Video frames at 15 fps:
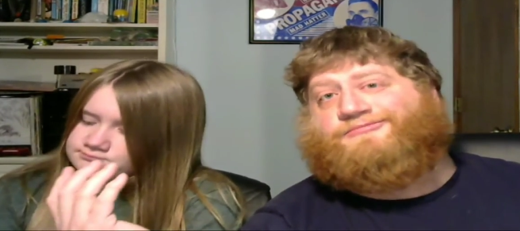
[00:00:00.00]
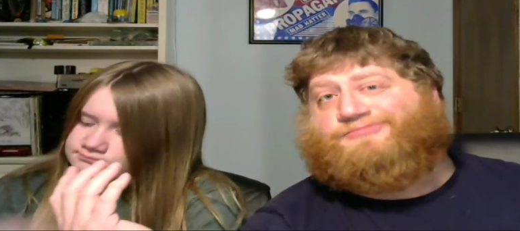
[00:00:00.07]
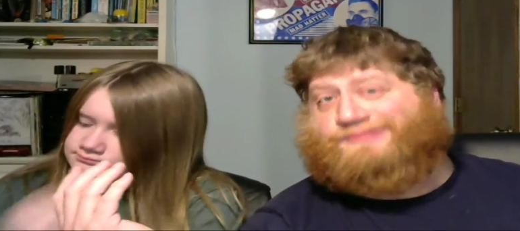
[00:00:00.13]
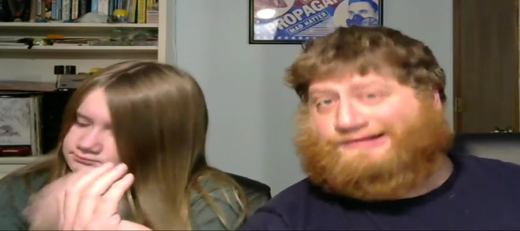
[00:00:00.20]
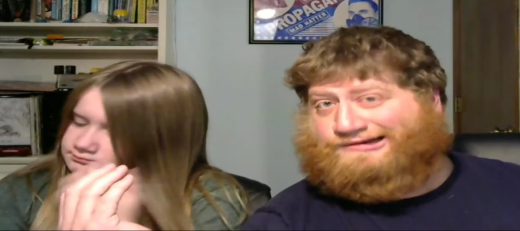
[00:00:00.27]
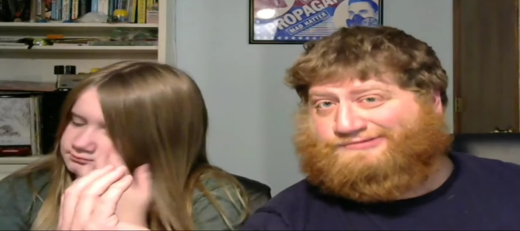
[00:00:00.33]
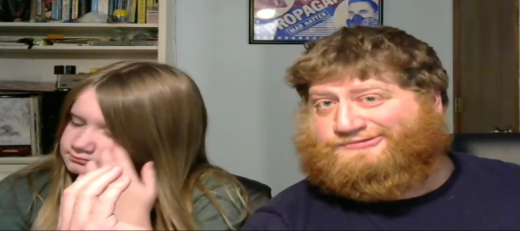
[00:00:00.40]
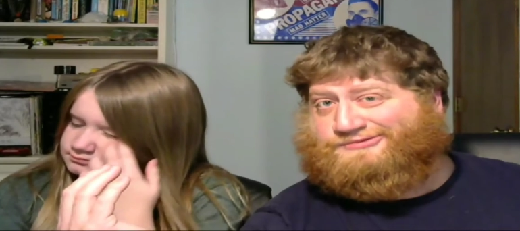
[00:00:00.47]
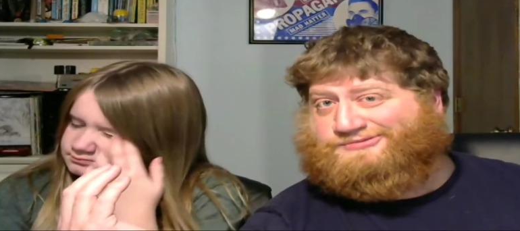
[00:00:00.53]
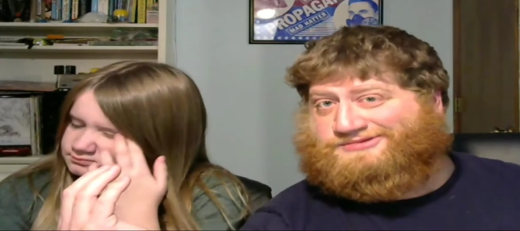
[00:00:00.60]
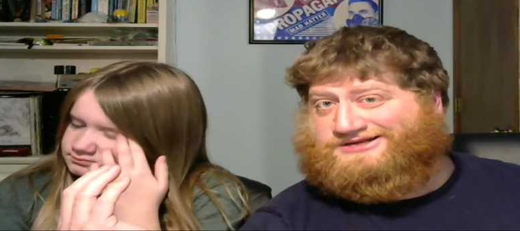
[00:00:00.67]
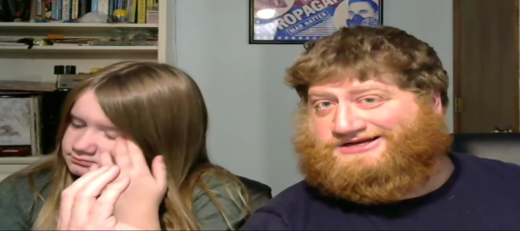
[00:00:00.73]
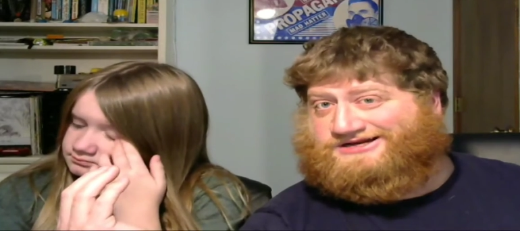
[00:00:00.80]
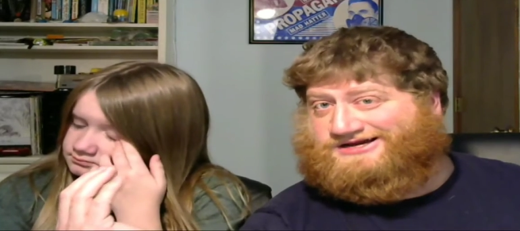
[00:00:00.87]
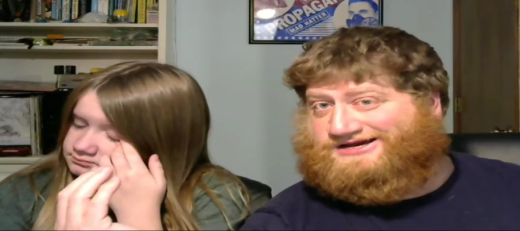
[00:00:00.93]

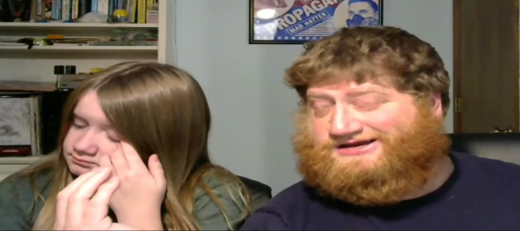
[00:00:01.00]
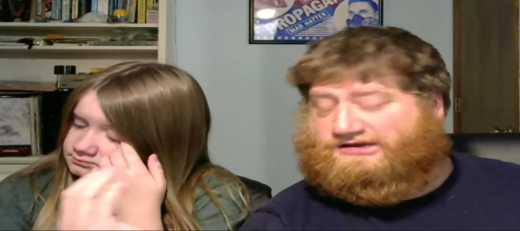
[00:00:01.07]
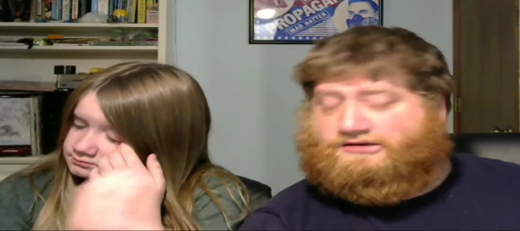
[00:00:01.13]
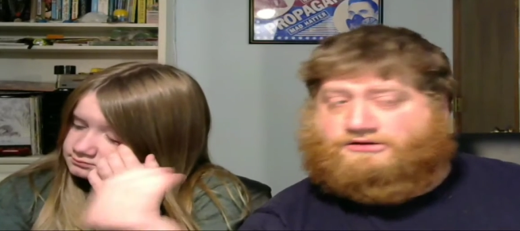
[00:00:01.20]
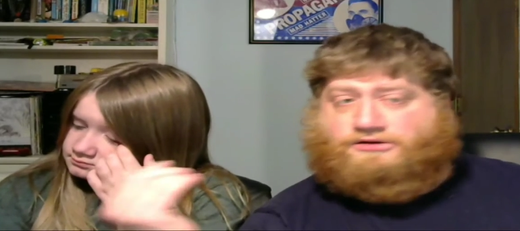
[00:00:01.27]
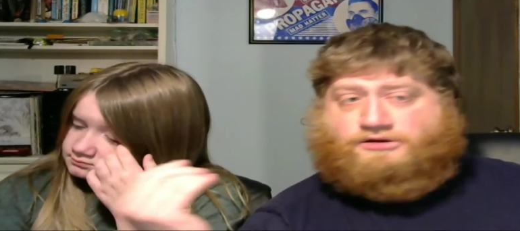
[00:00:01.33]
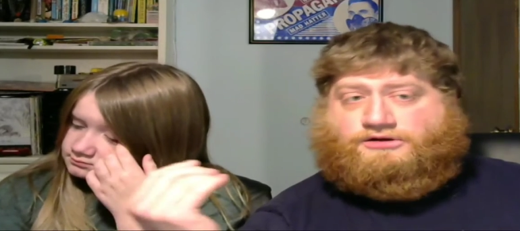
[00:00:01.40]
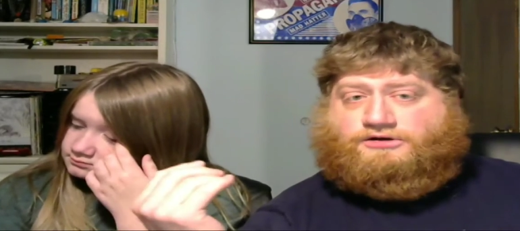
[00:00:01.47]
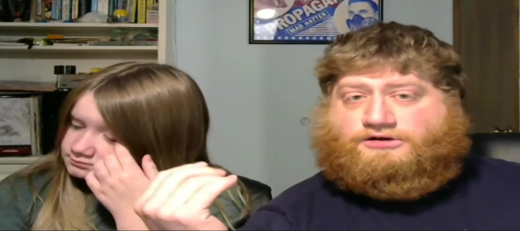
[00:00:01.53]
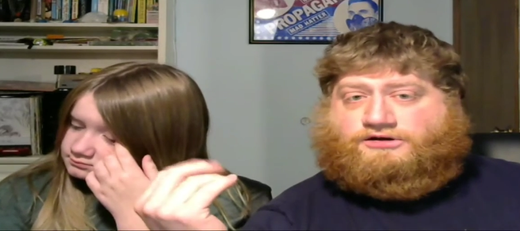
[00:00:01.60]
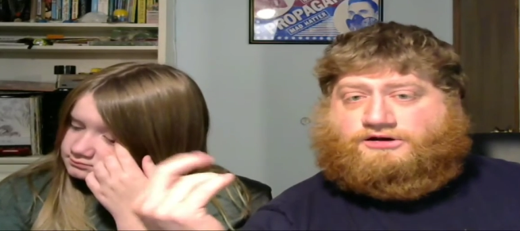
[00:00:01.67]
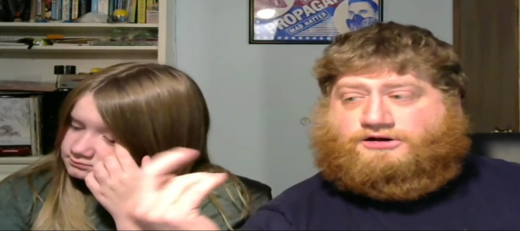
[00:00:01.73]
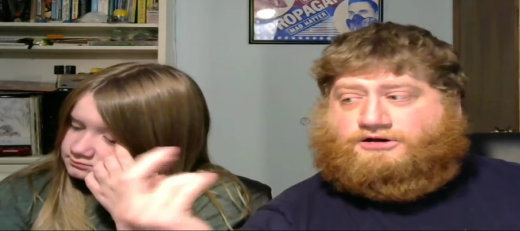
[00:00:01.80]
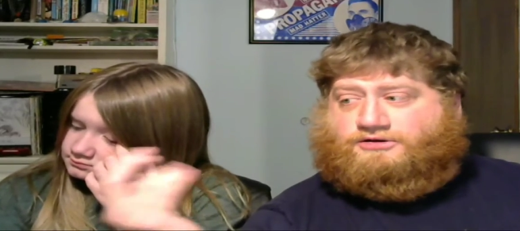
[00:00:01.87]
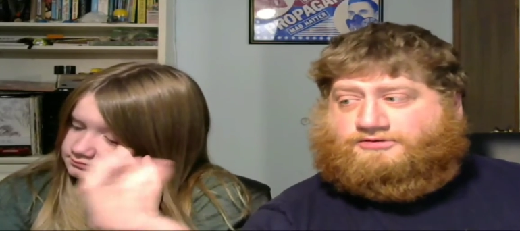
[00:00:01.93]
Speaker 1: Probably not.
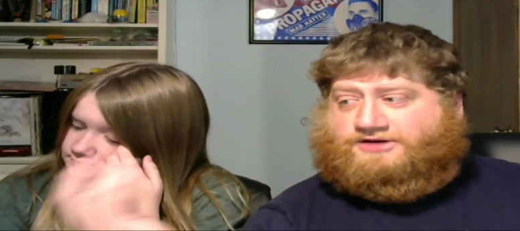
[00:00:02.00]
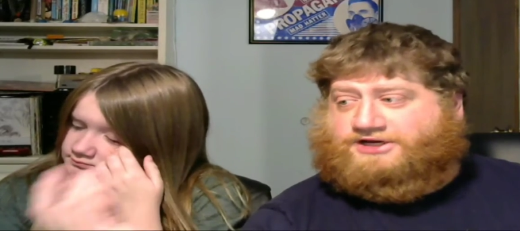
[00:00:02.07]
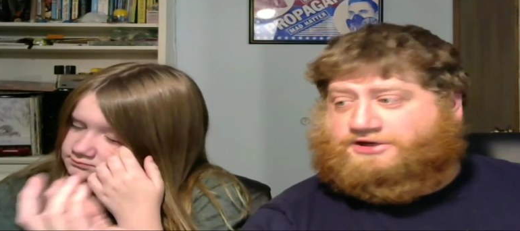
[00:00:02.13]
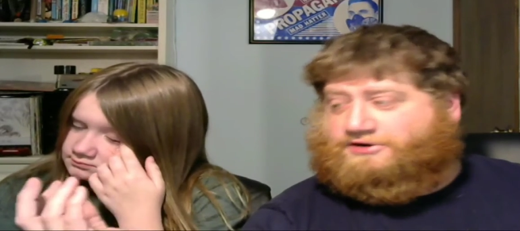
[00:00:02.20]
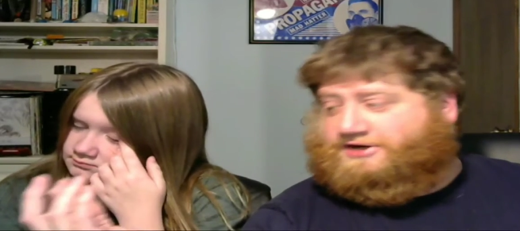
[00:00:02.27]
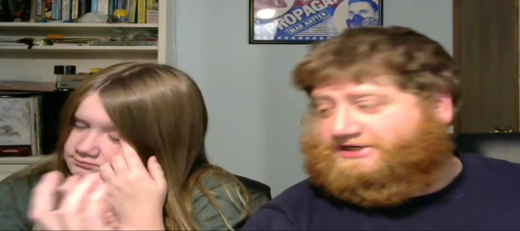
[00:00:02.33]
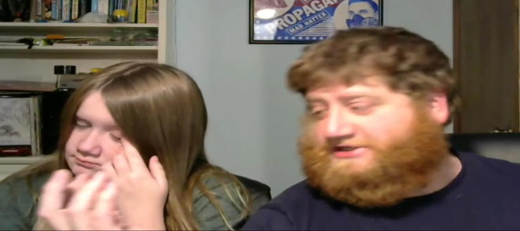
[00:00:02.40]
Or are we going